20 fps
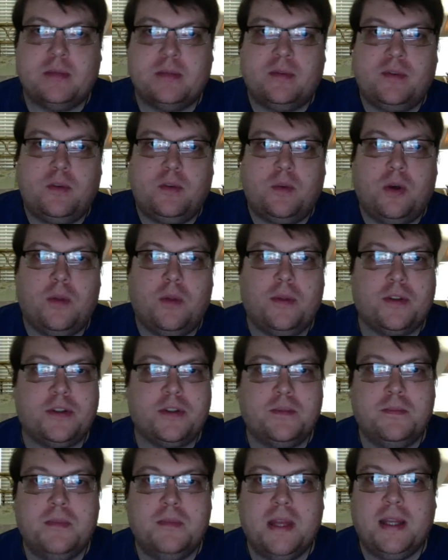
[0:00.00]
of you won't. There's
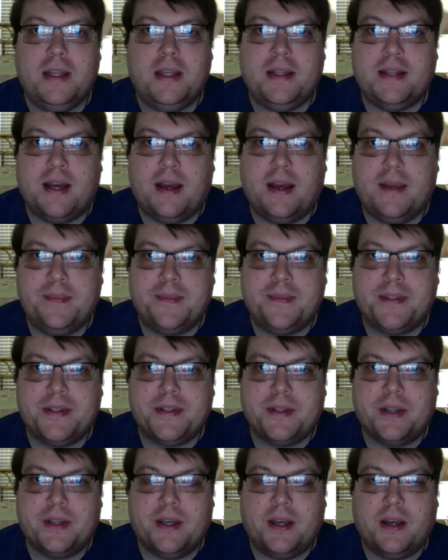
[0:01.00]
many types
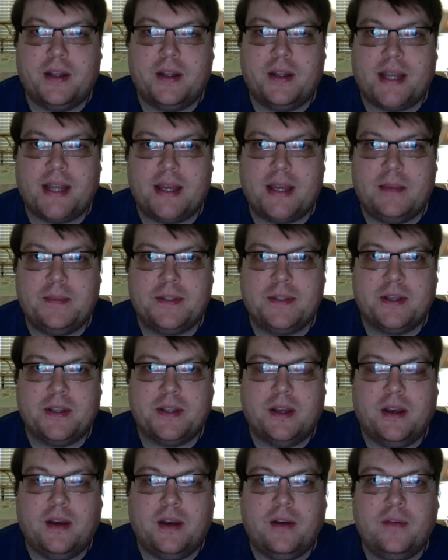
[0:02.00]

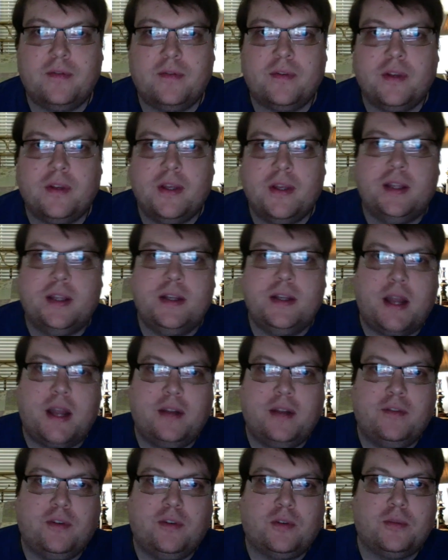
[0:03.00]
of
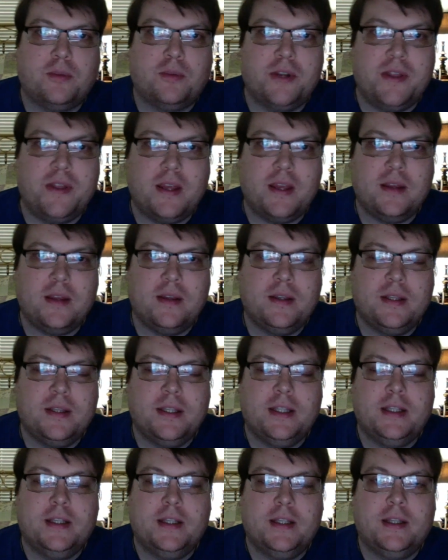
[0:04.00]
ninefold breathing.
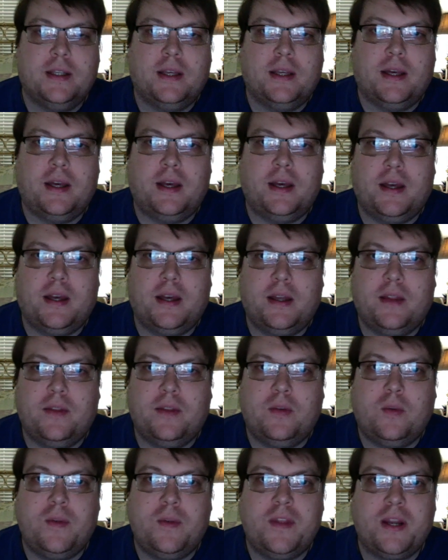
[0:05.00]
The
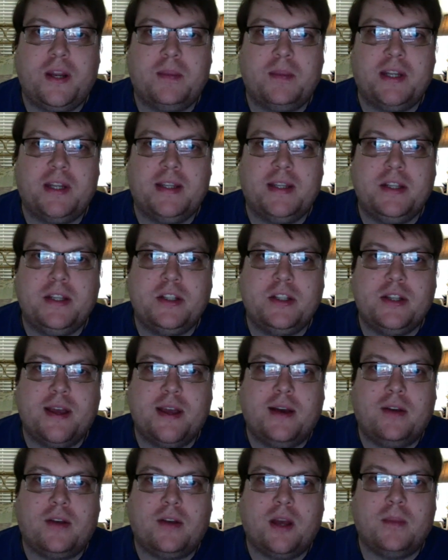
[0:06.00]
one that I'm going to teach
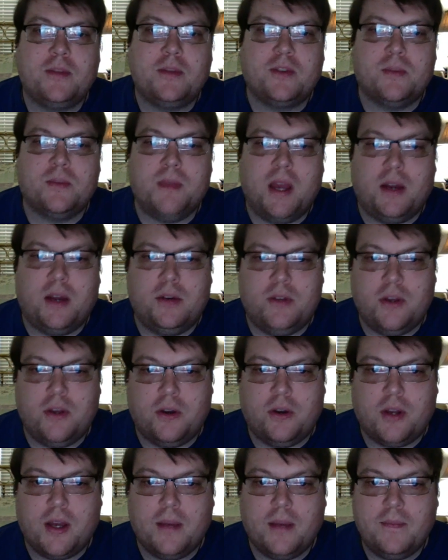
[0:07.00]
now comes from the Anu
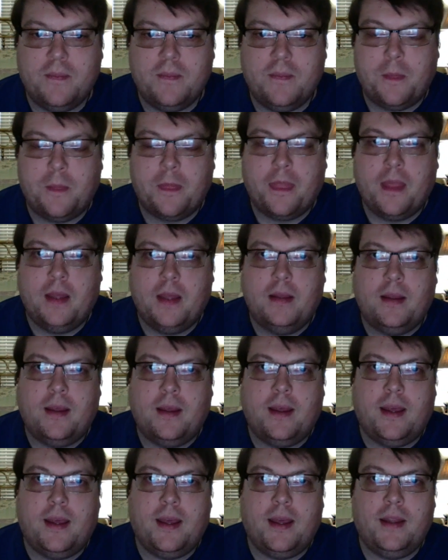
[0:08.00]
Yoga,
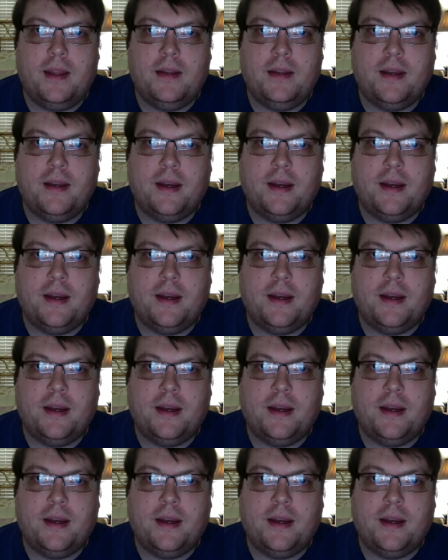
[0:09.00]
and